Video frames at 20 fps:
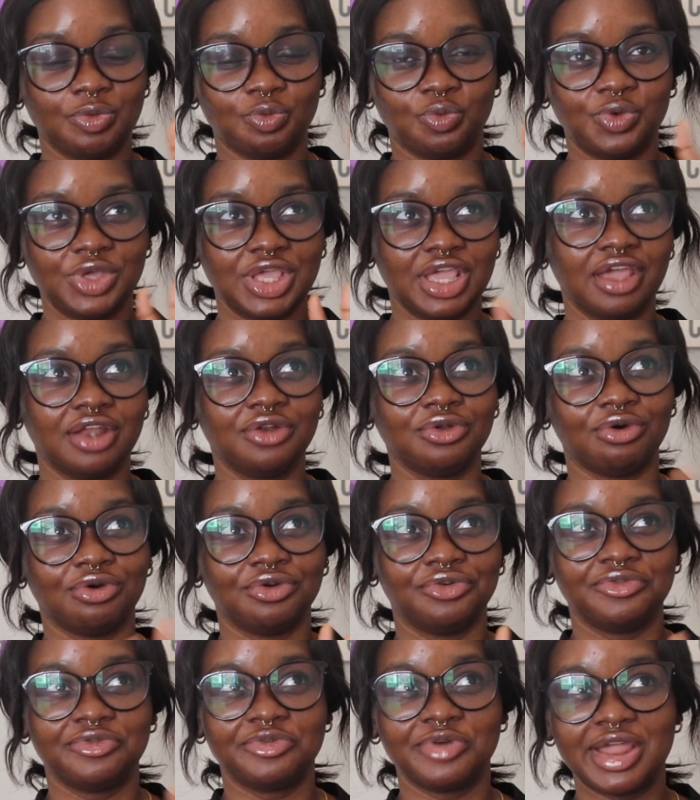weird
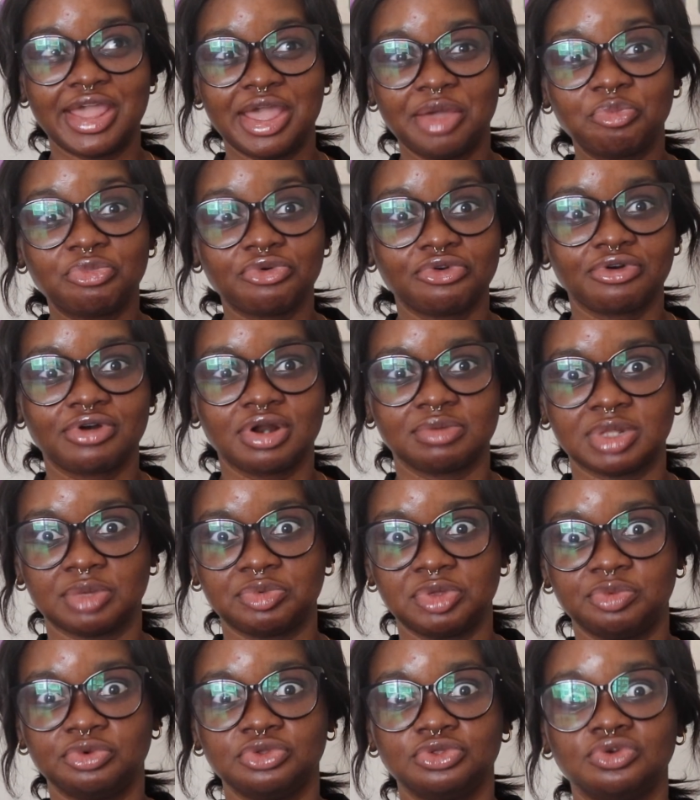or rare program that
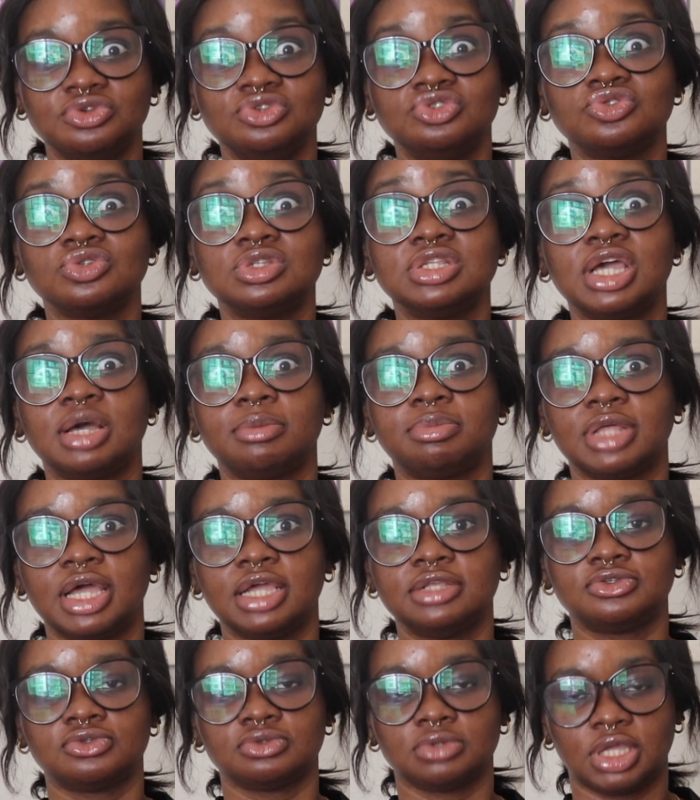people don't usually
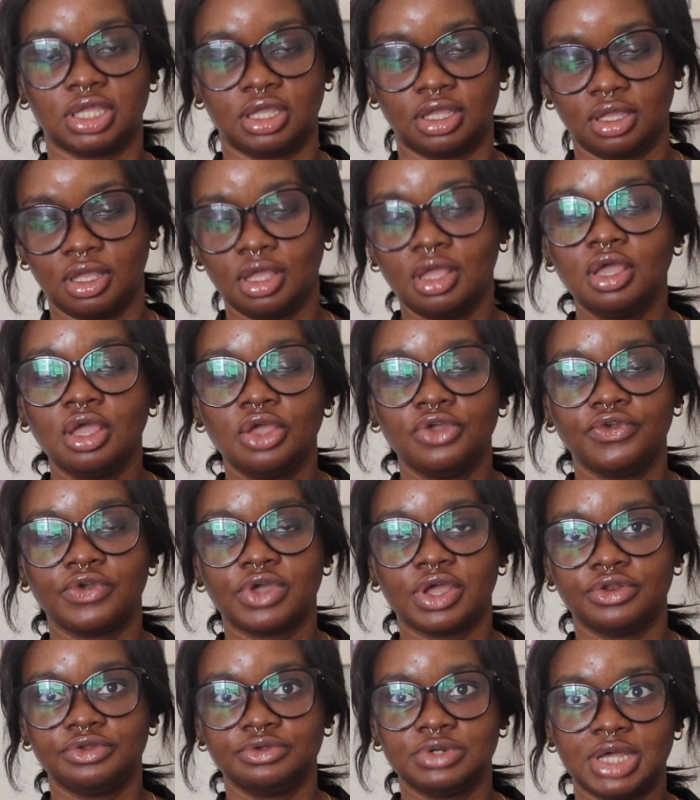apply to. You
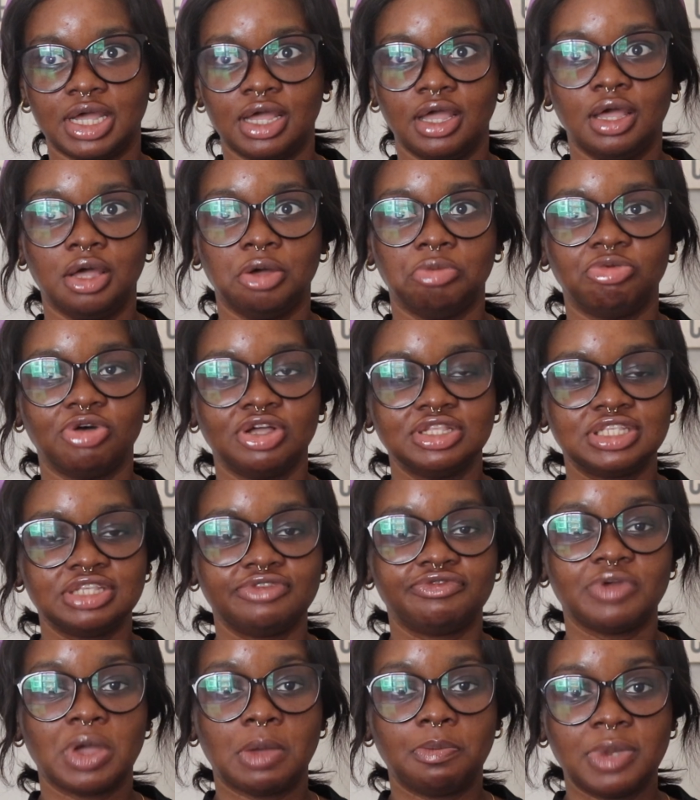can do that. But
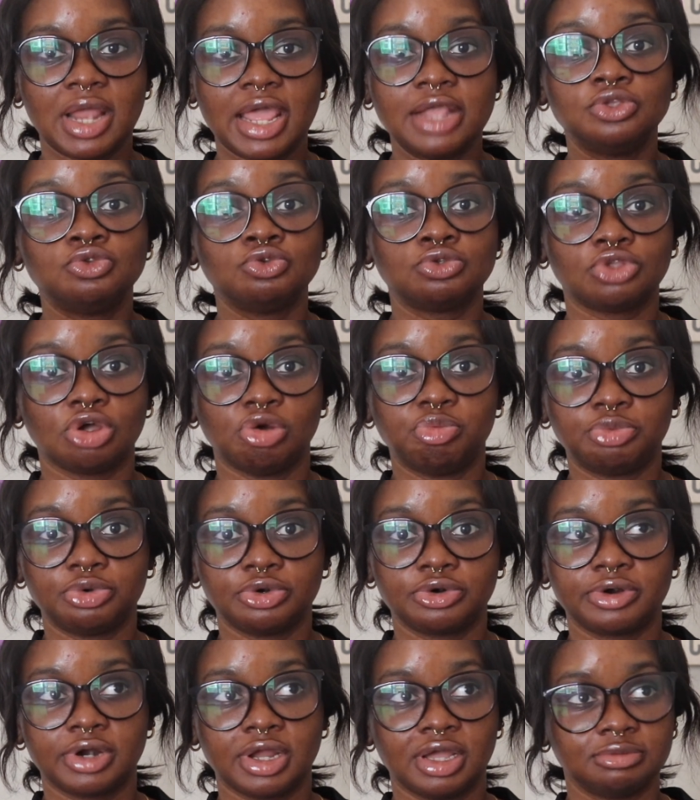if you're applying to top
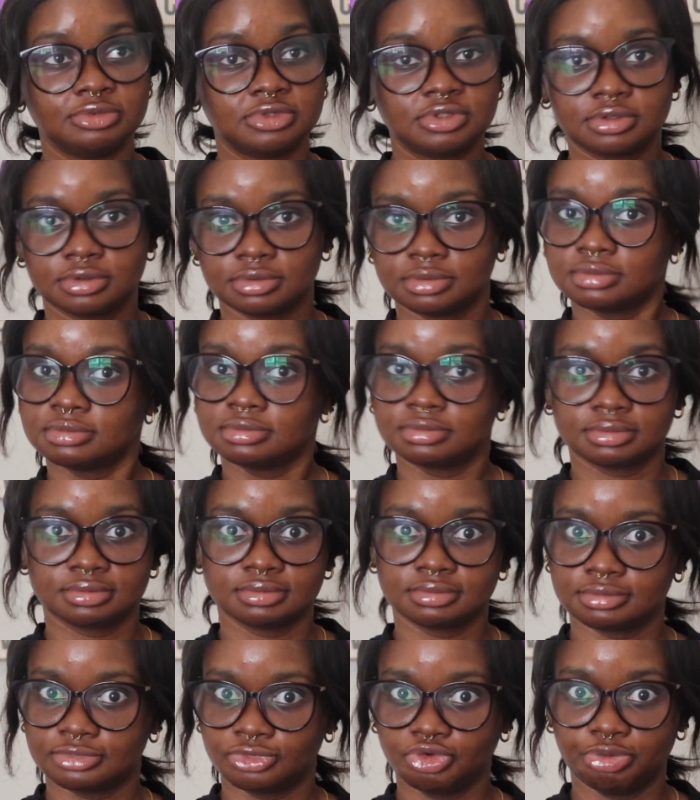programs,
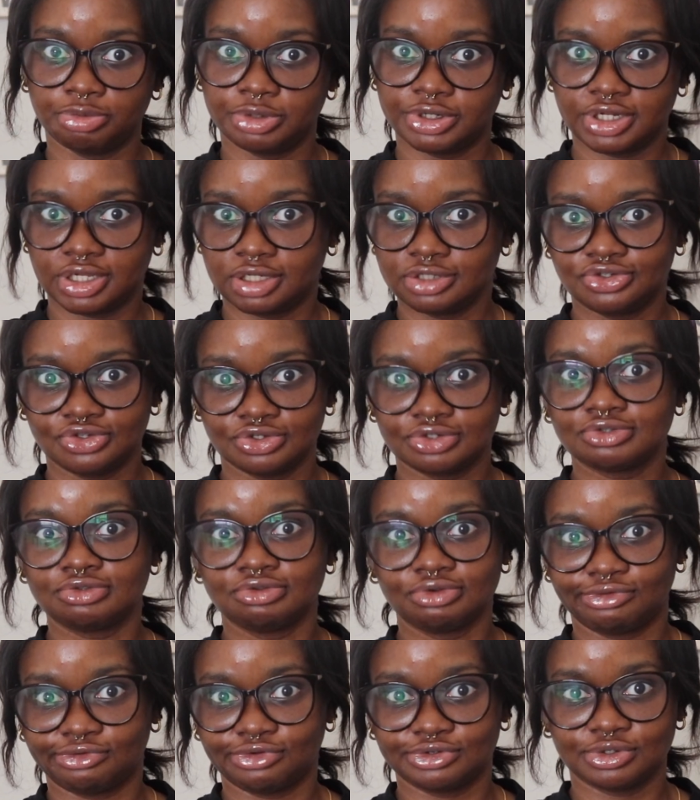don't bother. Just
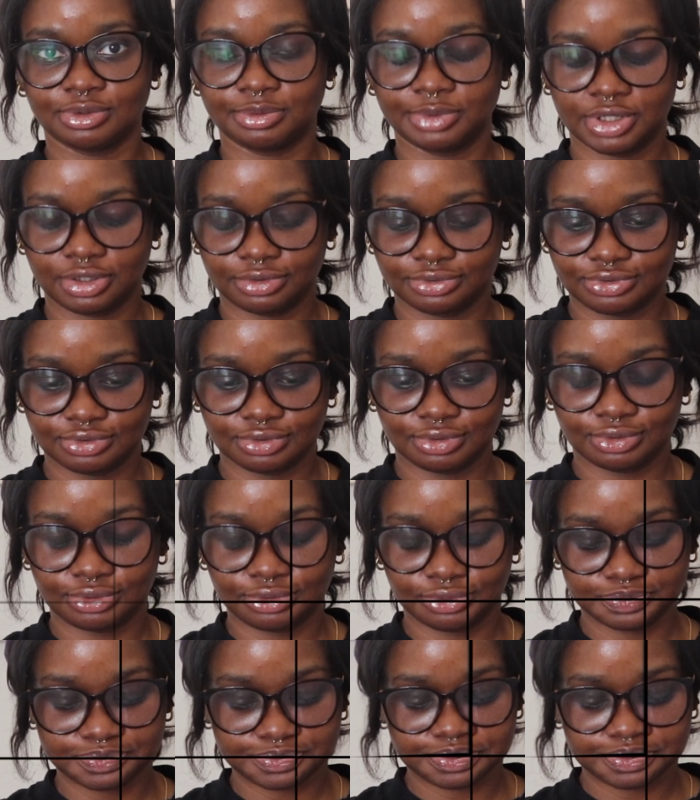look for somewhere else to go to.